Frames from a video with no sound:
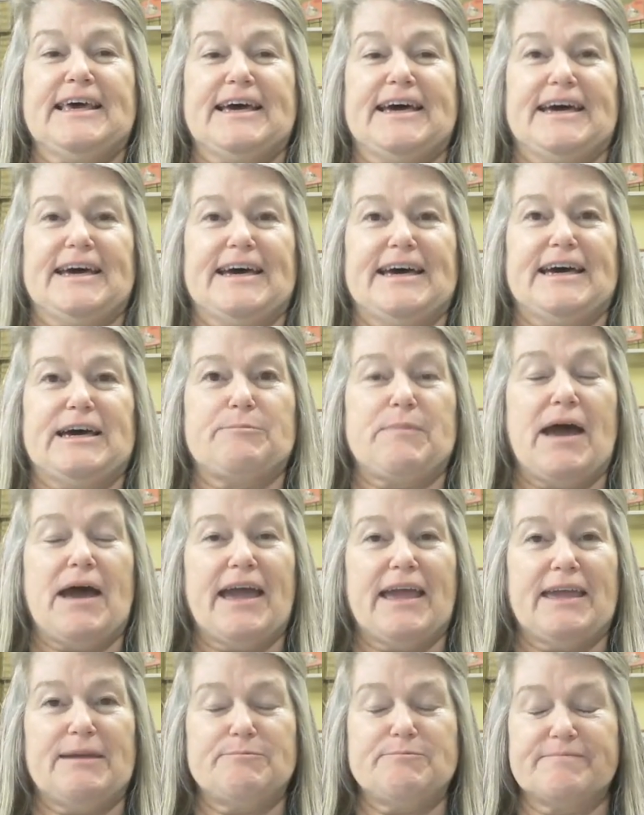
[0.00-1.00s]
I'm
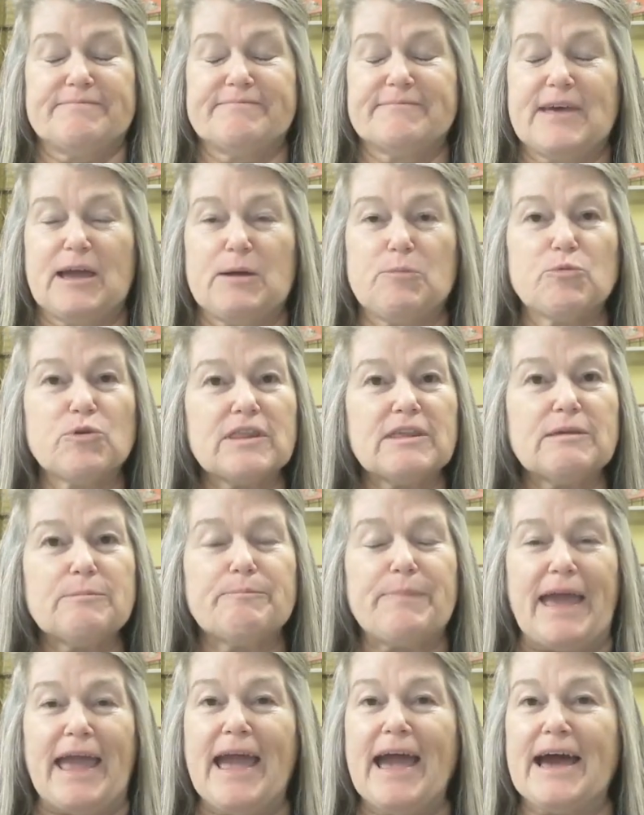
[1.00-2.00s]
really
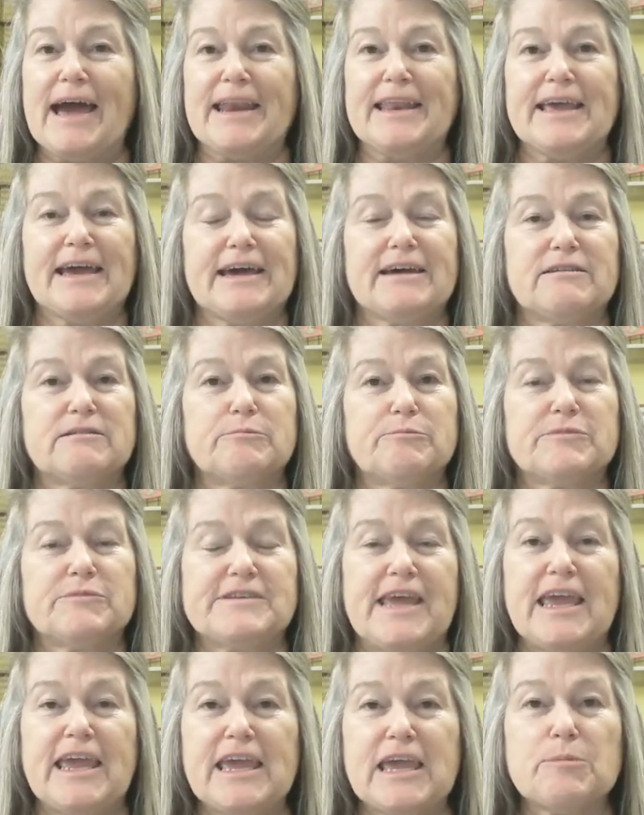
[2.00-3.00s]
bad at
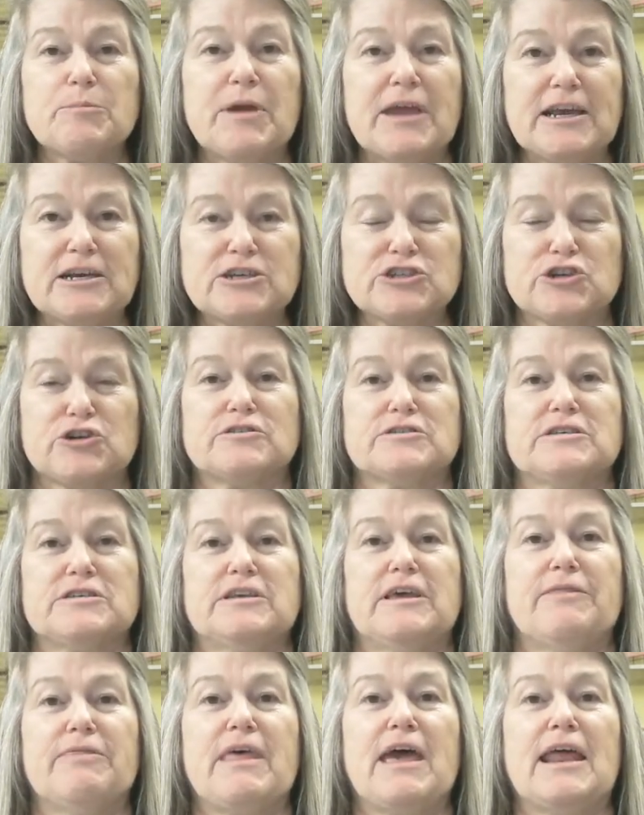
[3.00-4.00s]
taking
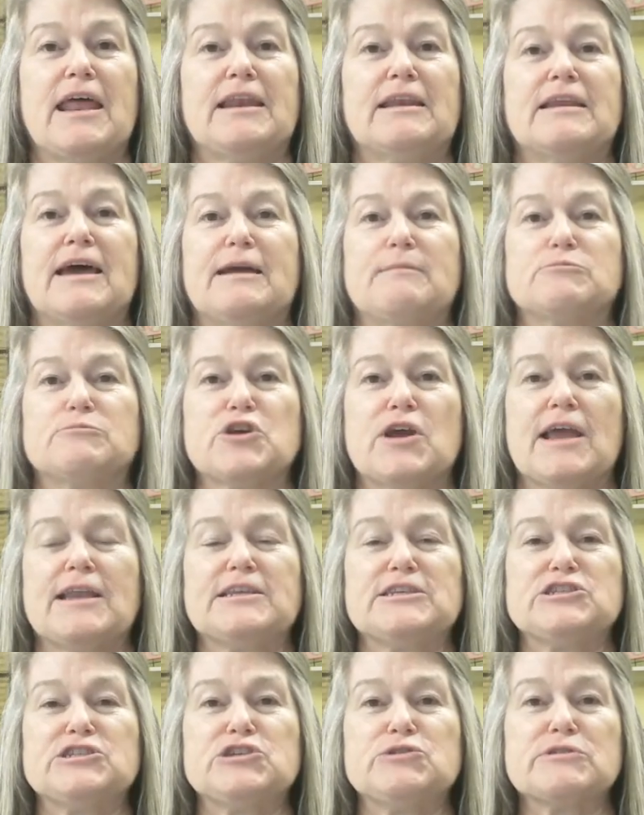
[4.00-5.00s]
pictures, and then I'm
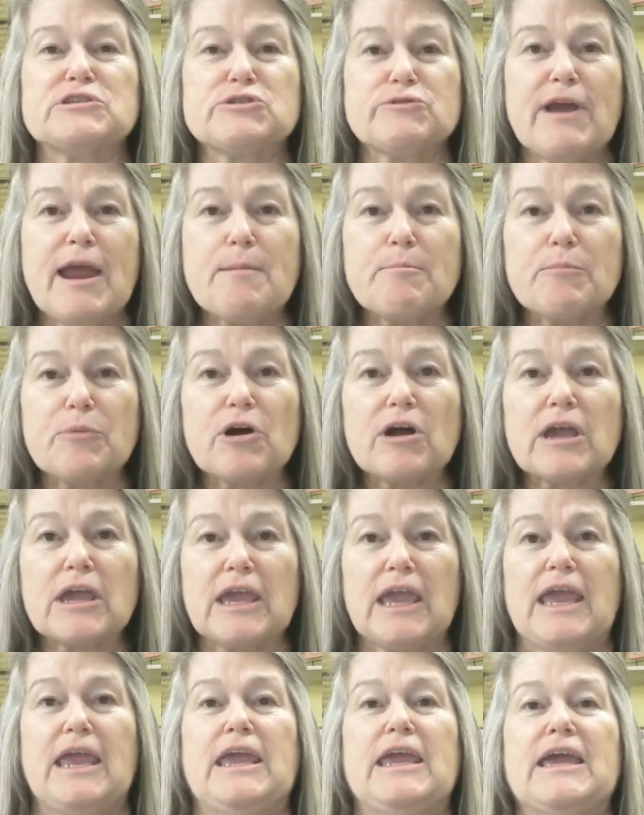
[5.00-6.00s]
trying to do a scrapbook,
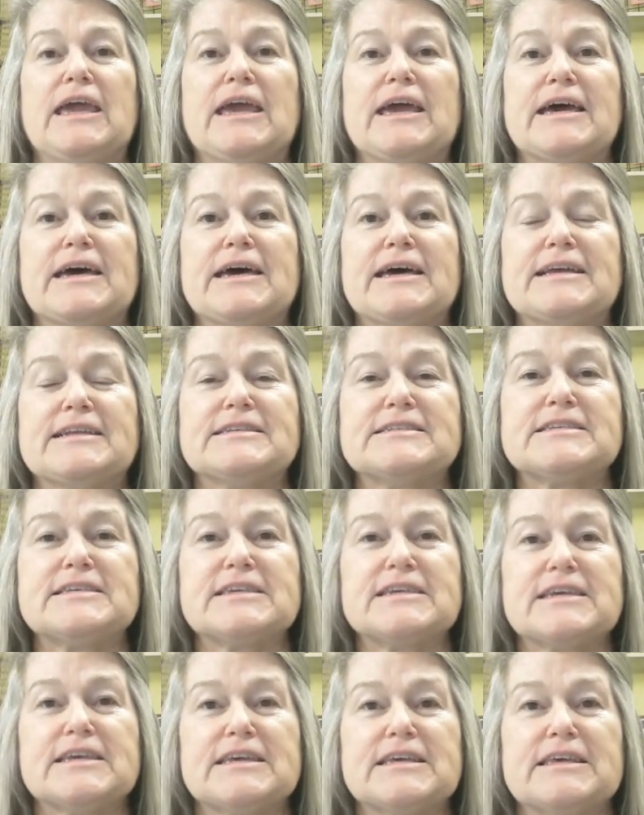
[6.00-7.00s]

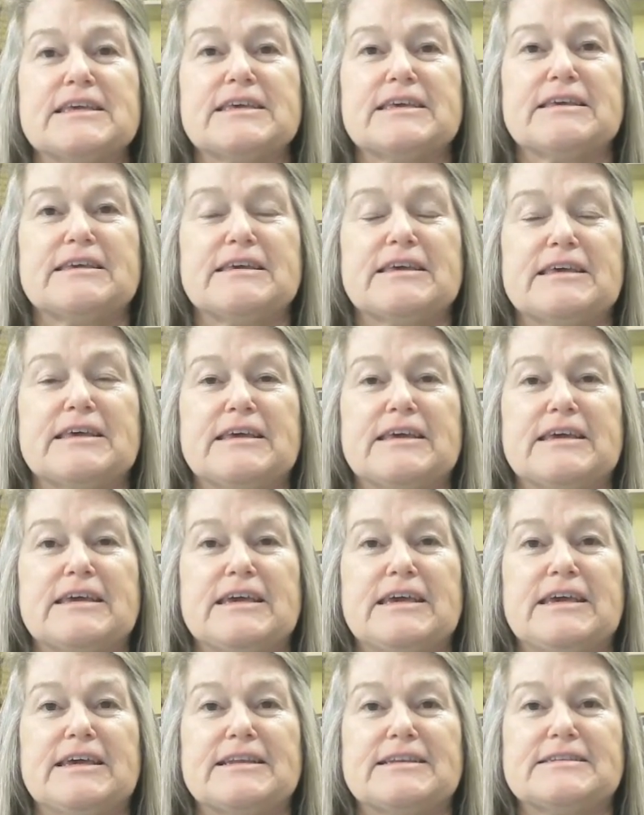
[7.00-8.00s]
and
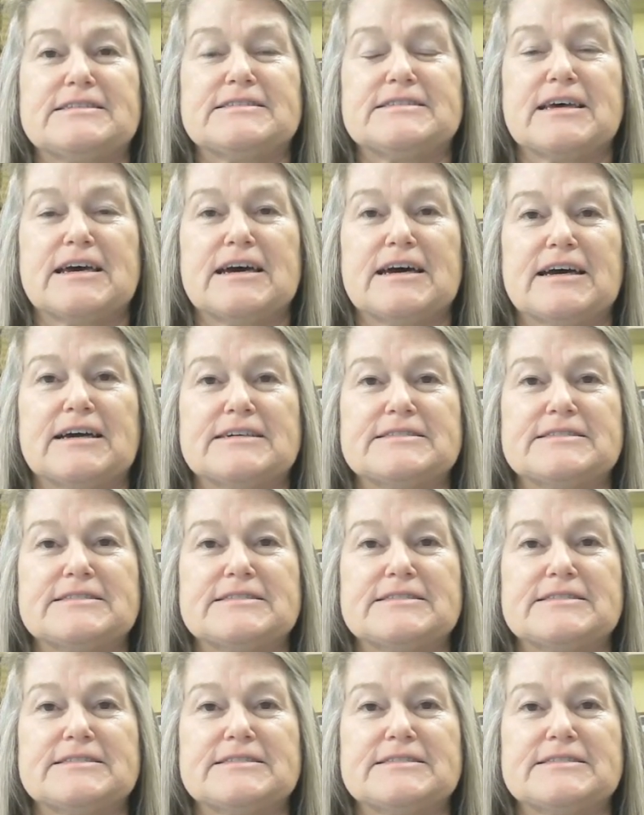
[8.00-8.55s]
then